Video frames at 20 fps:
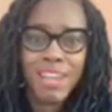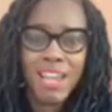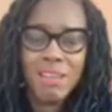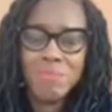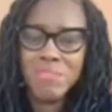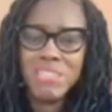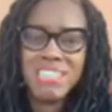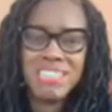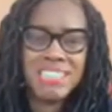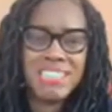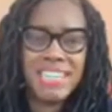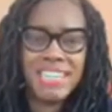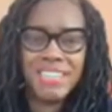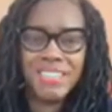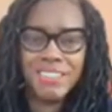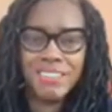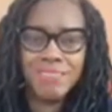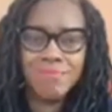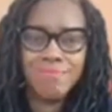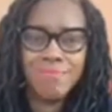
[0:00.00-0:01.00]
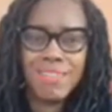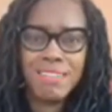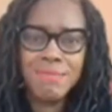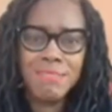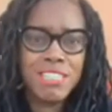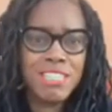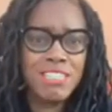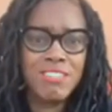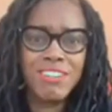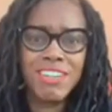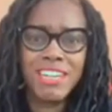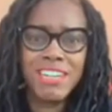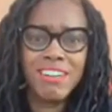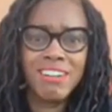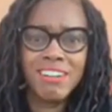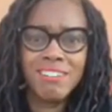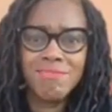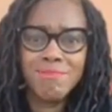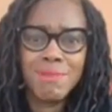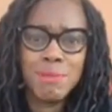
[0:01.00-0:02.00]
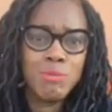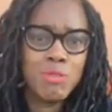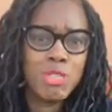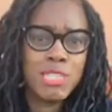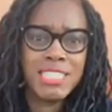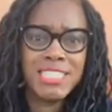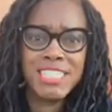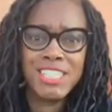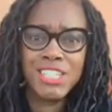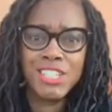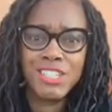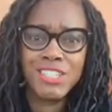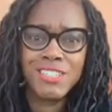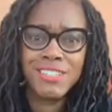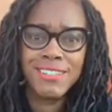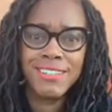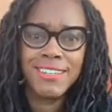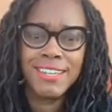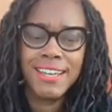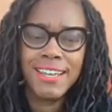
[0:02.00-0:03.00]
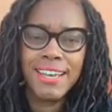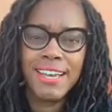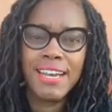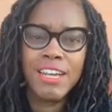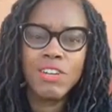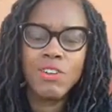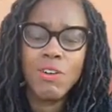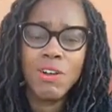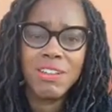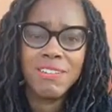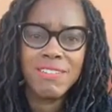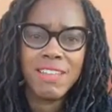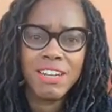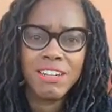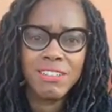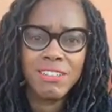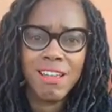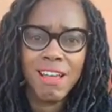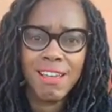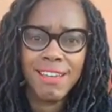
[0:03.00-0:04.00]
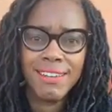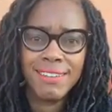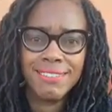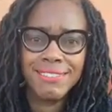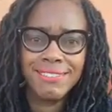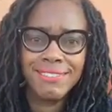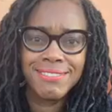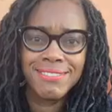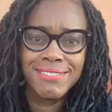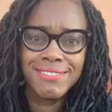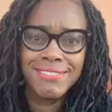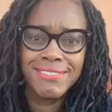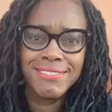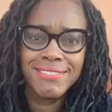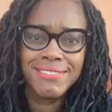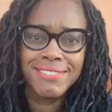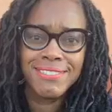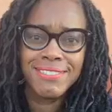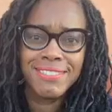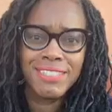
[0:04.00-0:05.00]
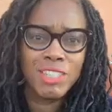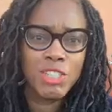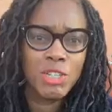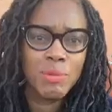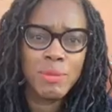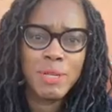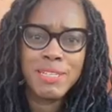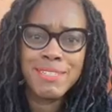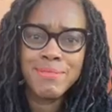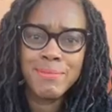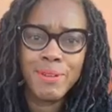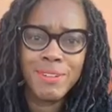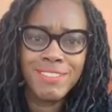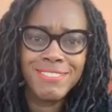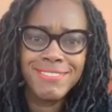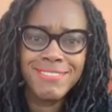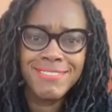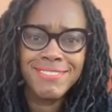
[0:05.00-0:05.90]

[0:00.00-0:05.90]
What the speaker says: I'm still an actor, I'm still a writer, I'm still a teacher, and I do all of that online. It's all possible.